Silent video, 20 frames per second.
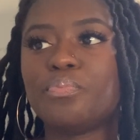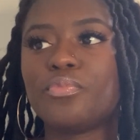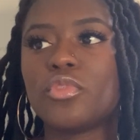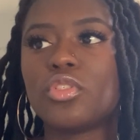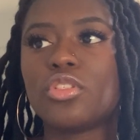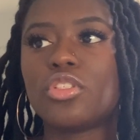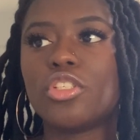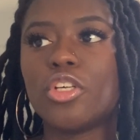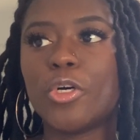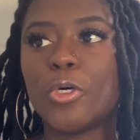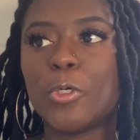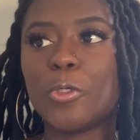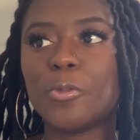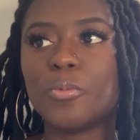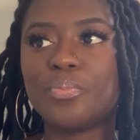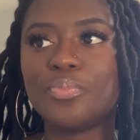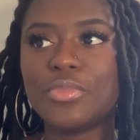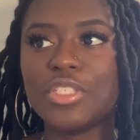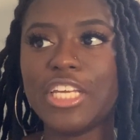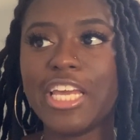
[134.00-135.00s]
So
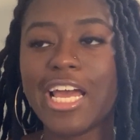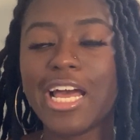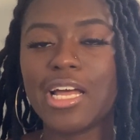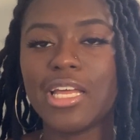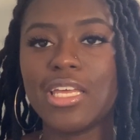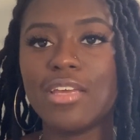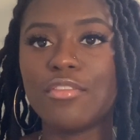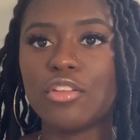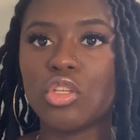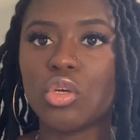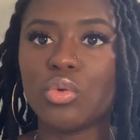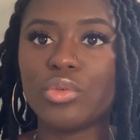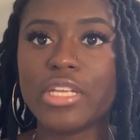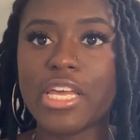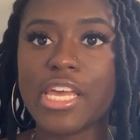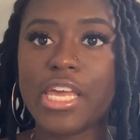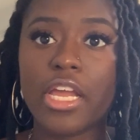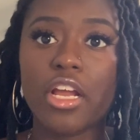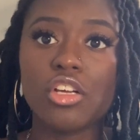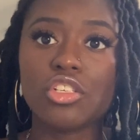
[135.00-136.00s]
yeah, even though
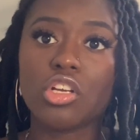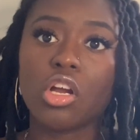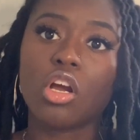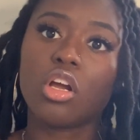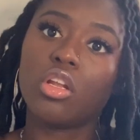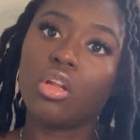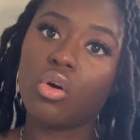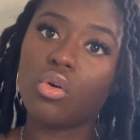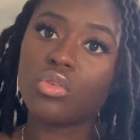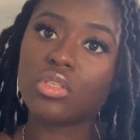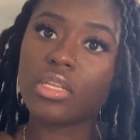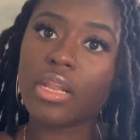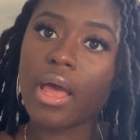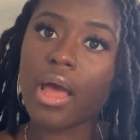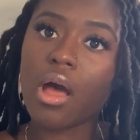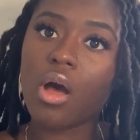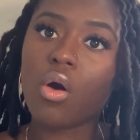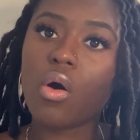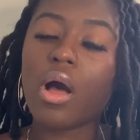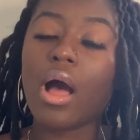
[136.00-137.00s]
daycares are closed
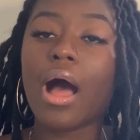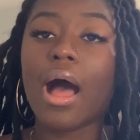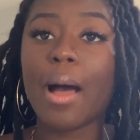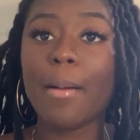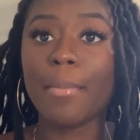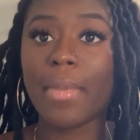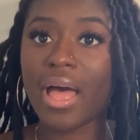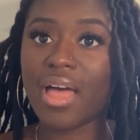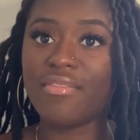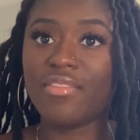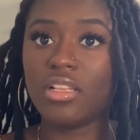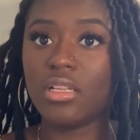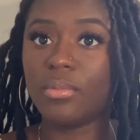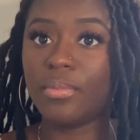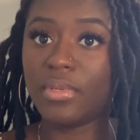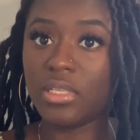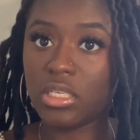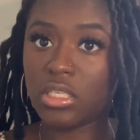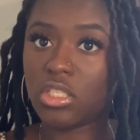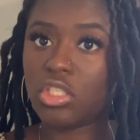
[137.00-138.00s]
now, my
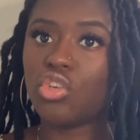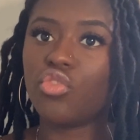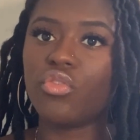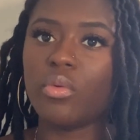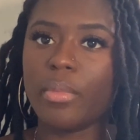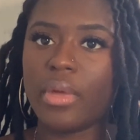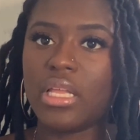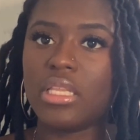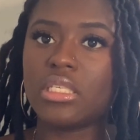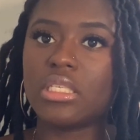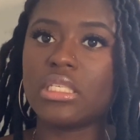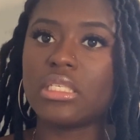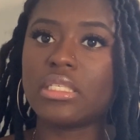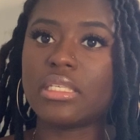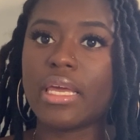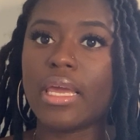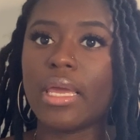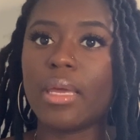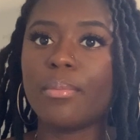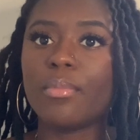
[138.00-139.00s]
availability still remains the
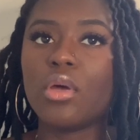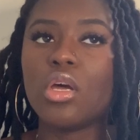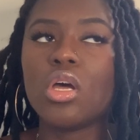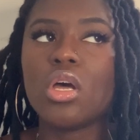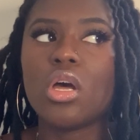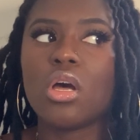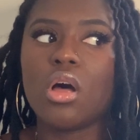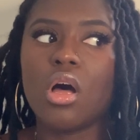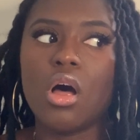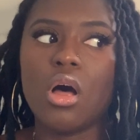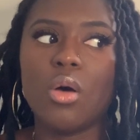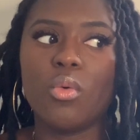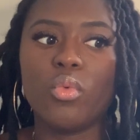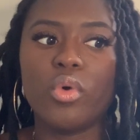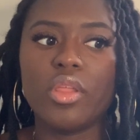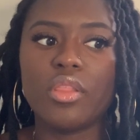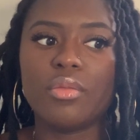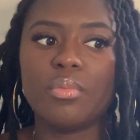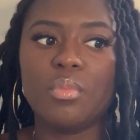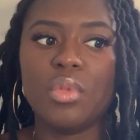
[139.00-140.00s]
same
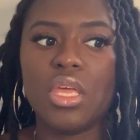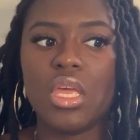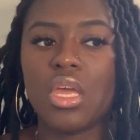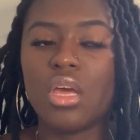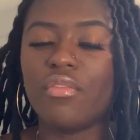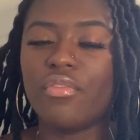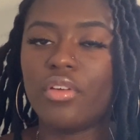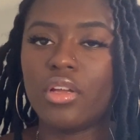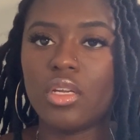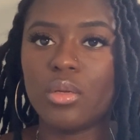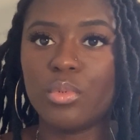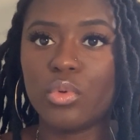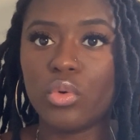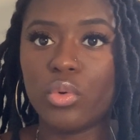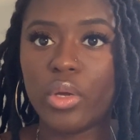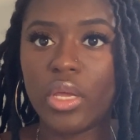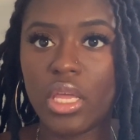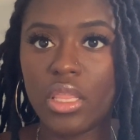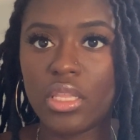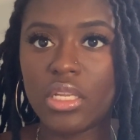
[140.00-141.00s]
with being available
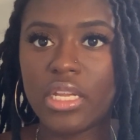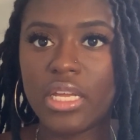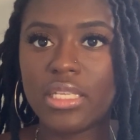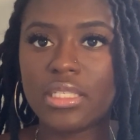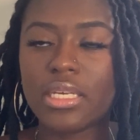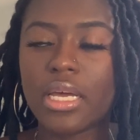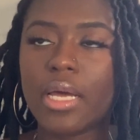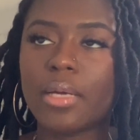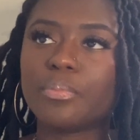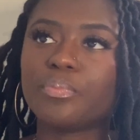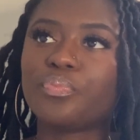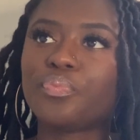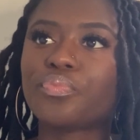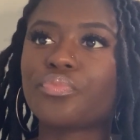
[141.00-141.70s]
in the daytime.